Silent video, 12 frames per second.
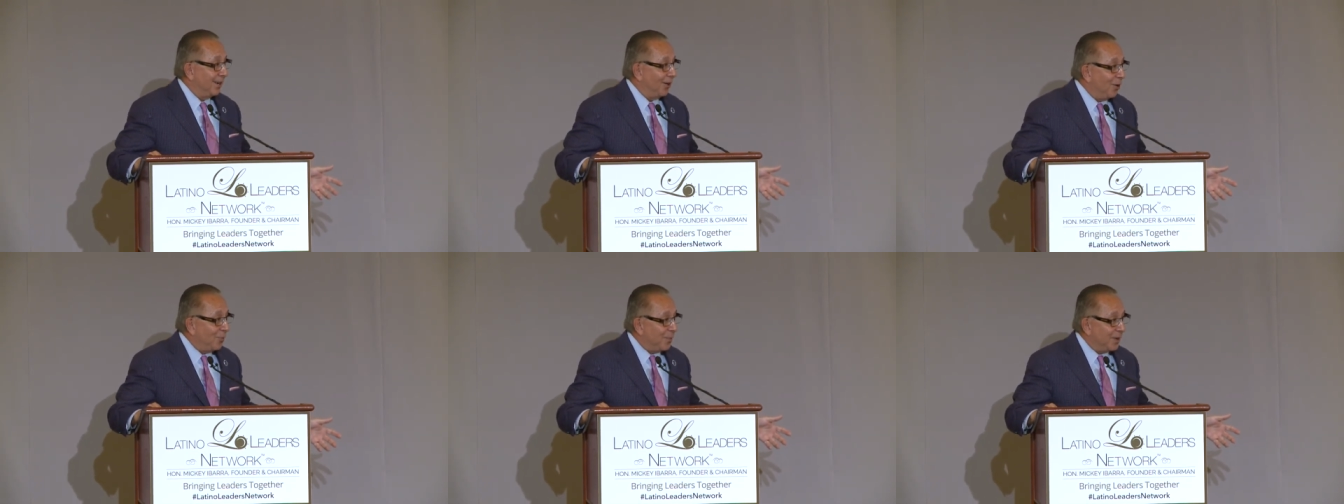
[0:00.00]

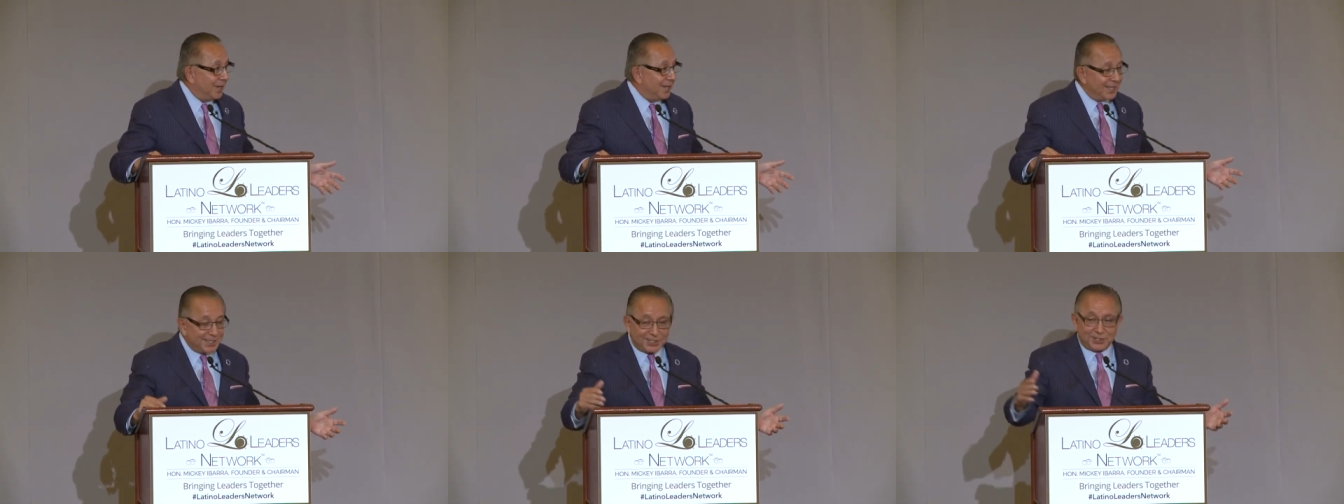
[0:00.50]
opened
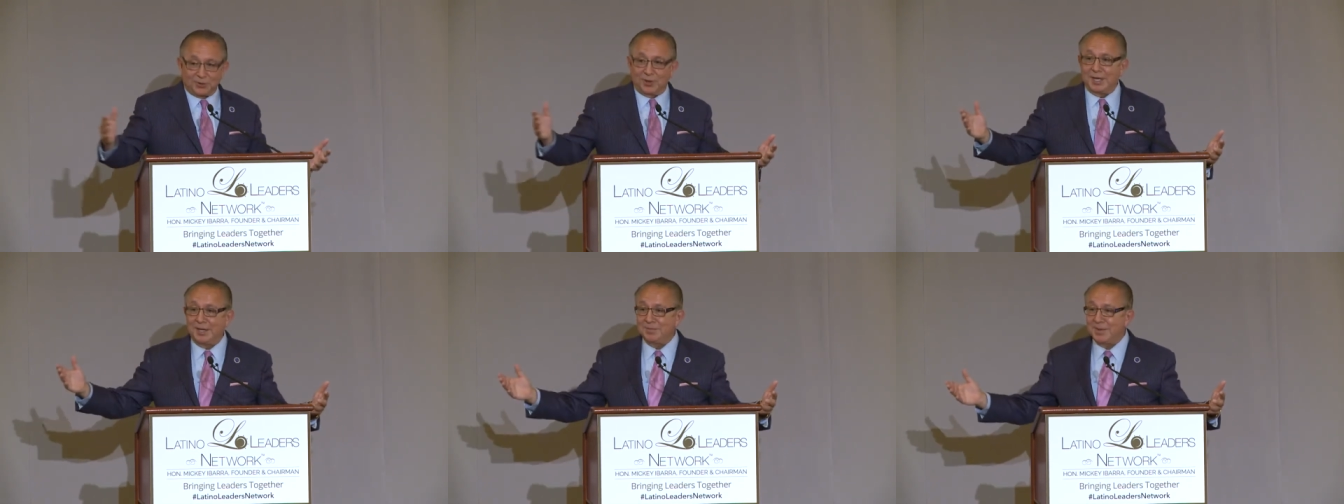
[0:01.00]
his
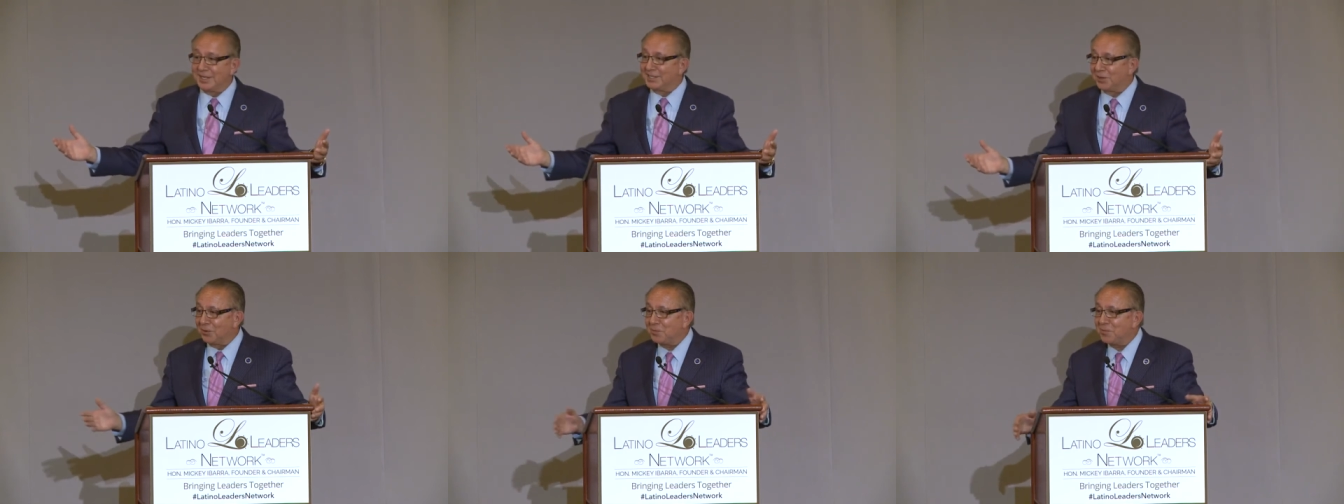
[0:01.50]
dream,
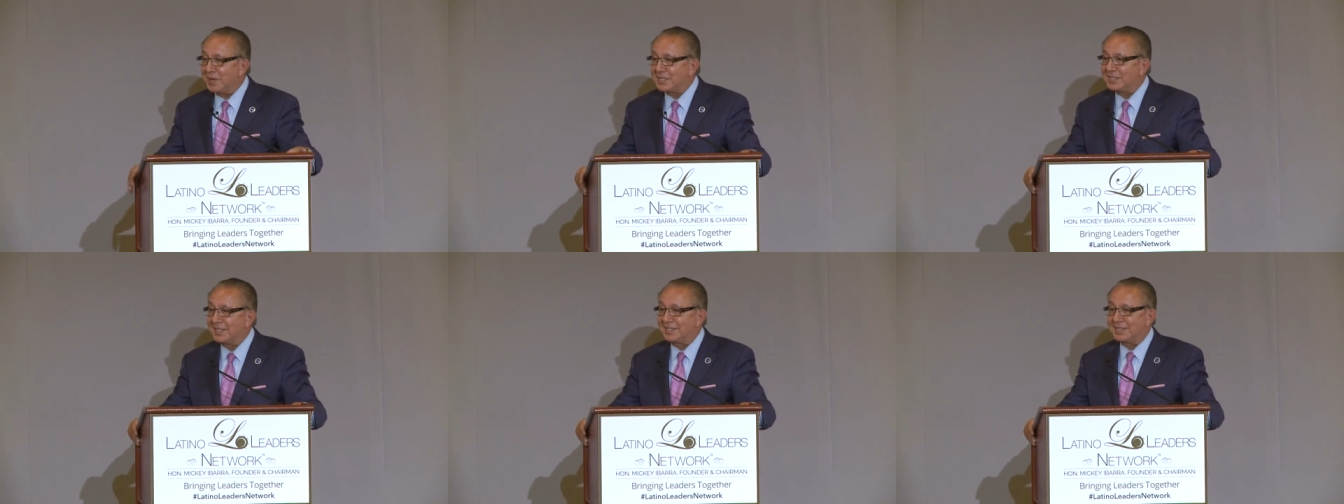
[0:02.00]
his own
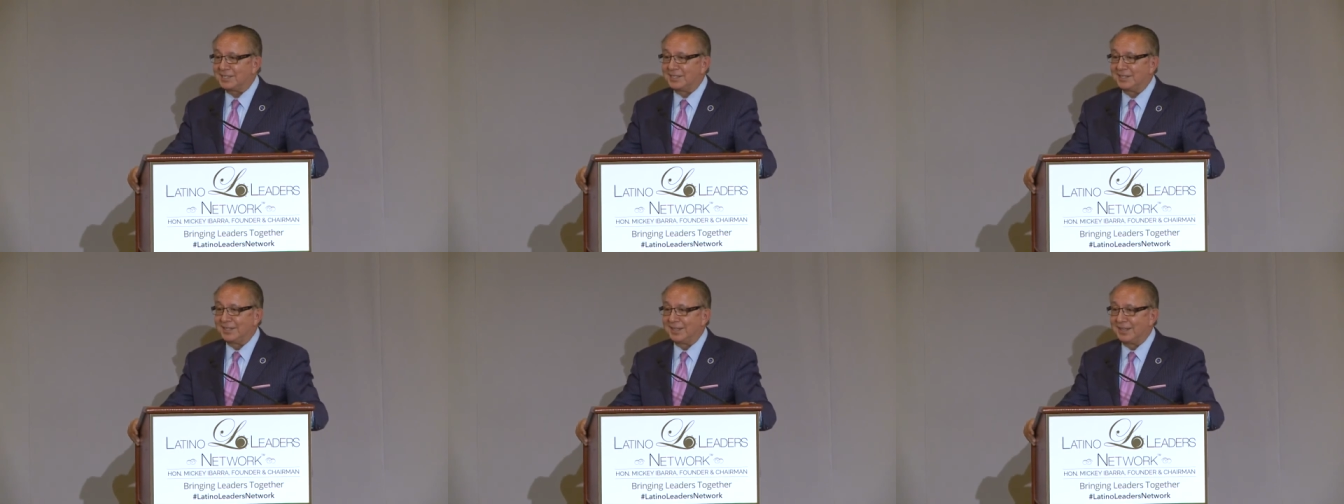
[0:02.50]

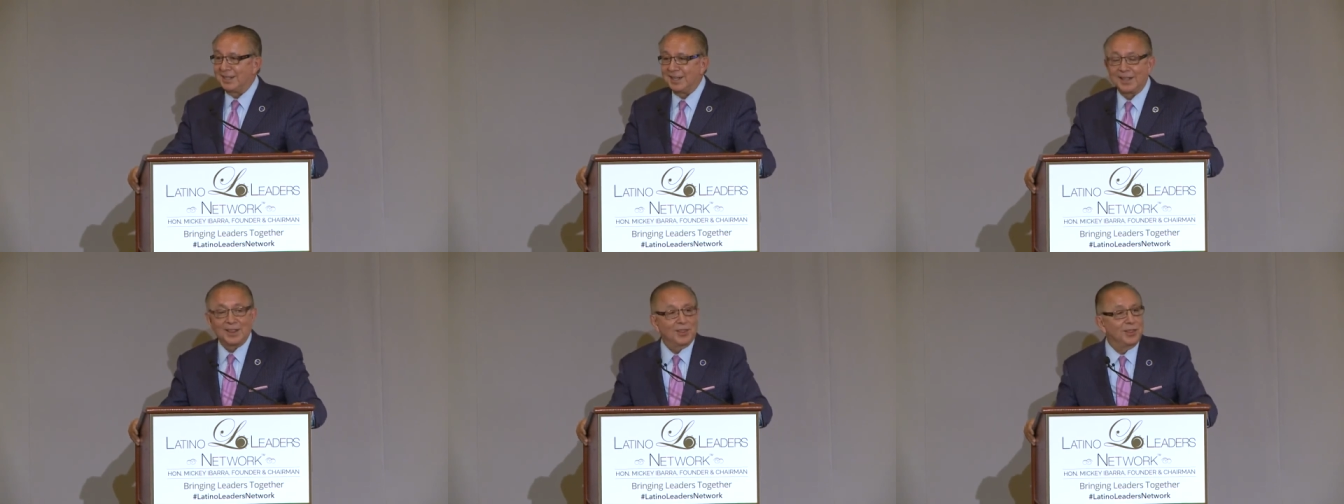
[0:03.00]
business,
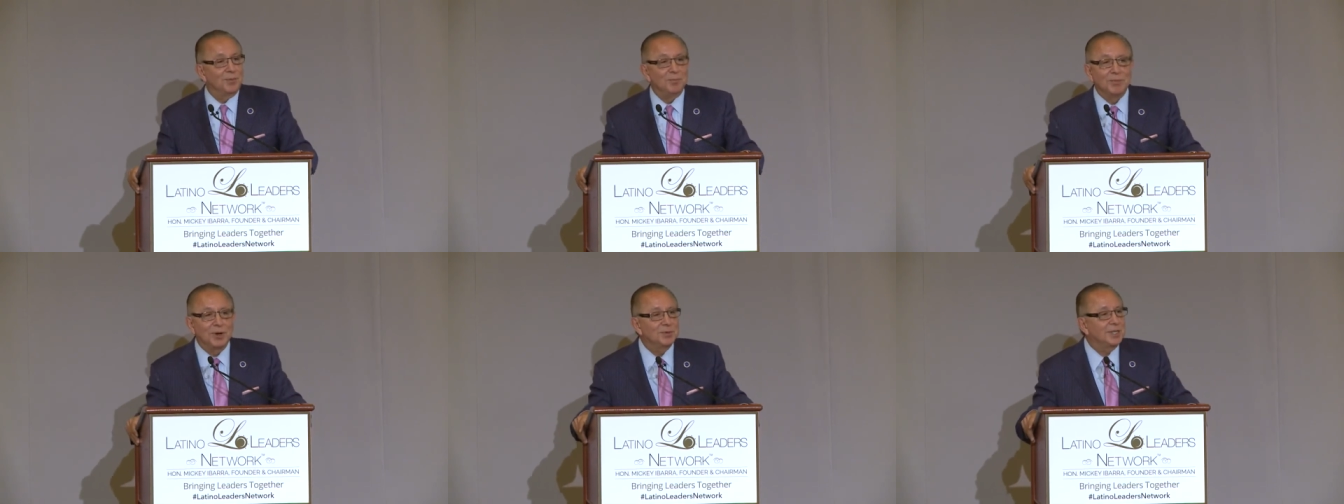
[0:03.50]
the
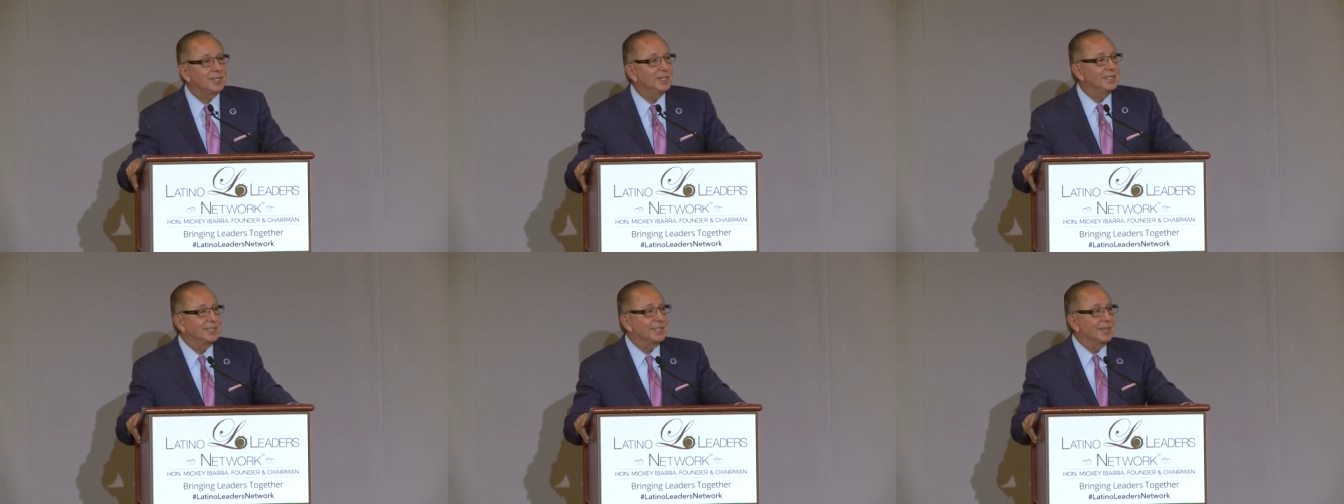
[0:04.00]
Mona
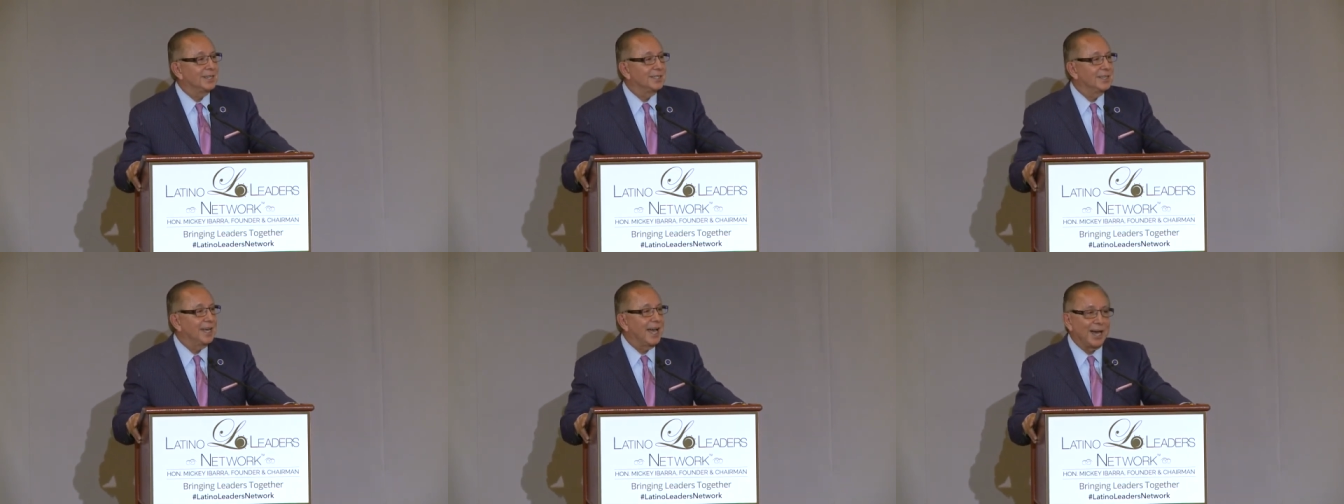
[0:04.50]
Lisa
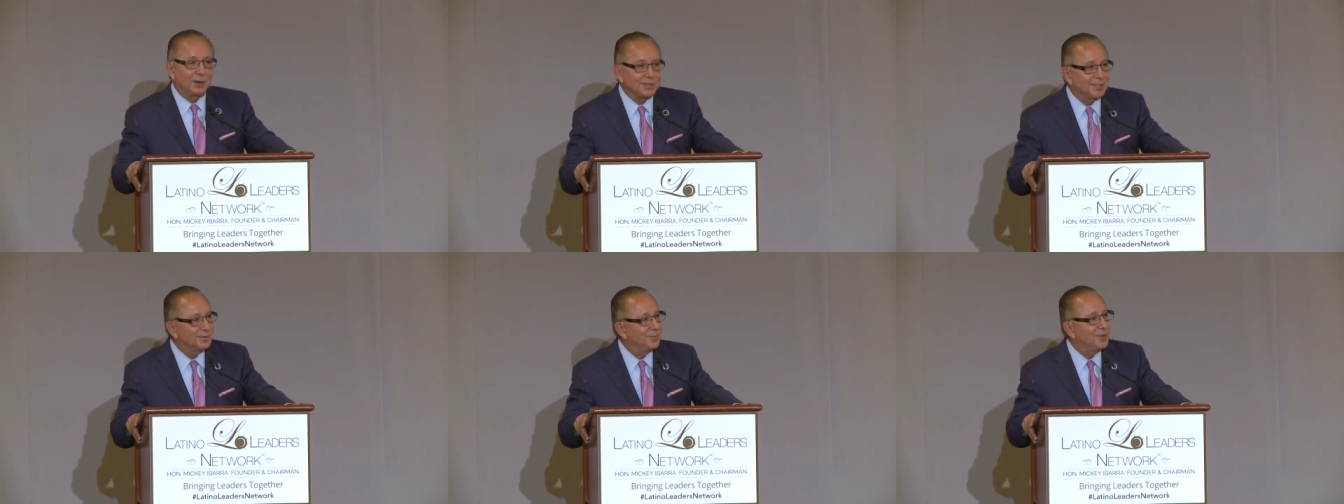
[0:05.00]

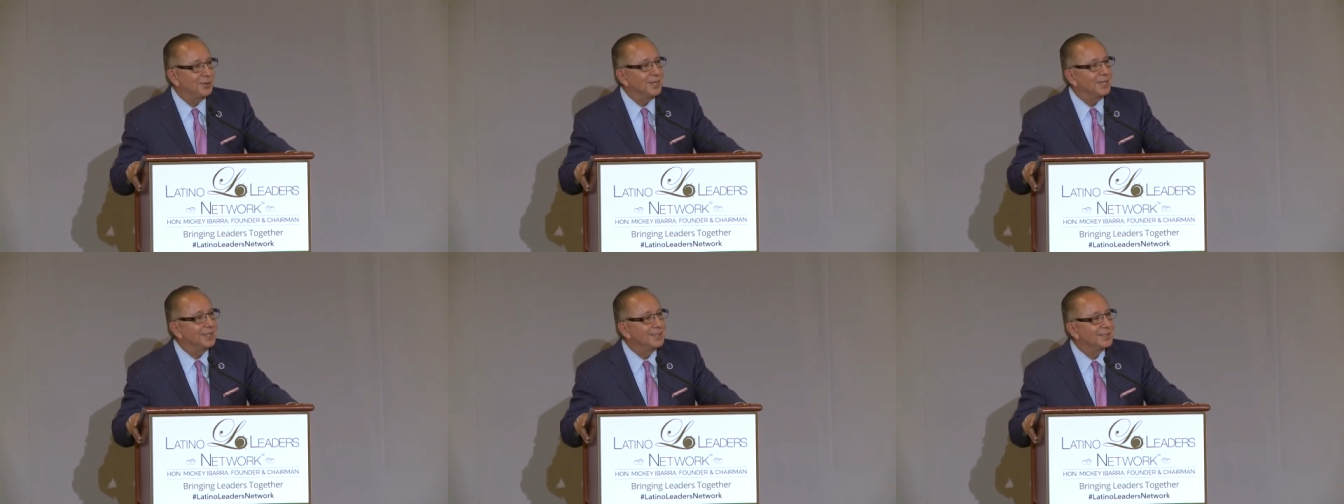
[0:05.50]
House of
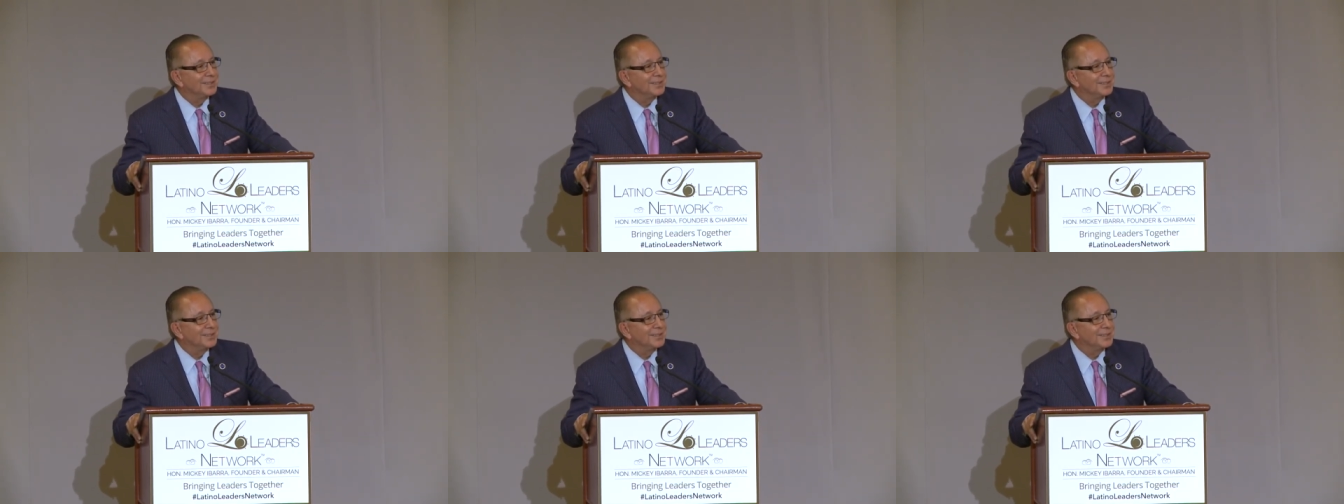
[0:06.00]
Beauty.